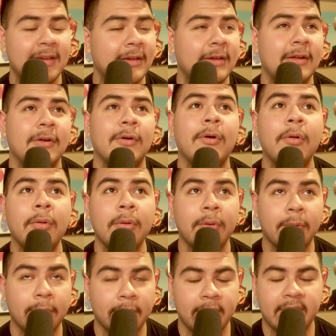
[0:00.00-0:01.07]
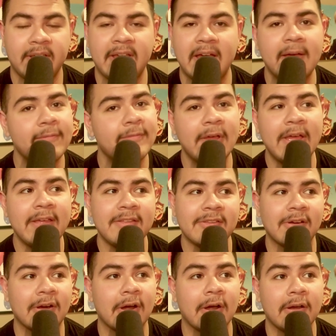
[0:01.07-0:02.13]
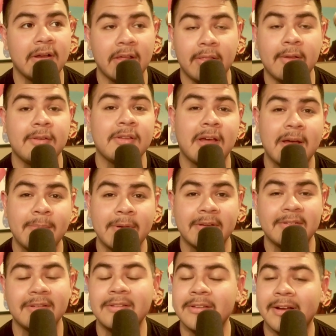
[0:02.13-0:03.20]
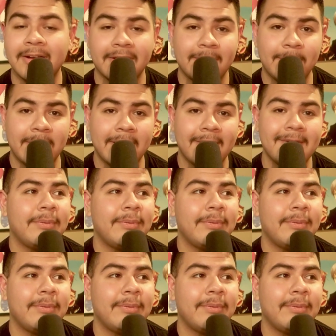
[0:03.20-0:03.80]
And oh lord, cafes are another topic to talk about.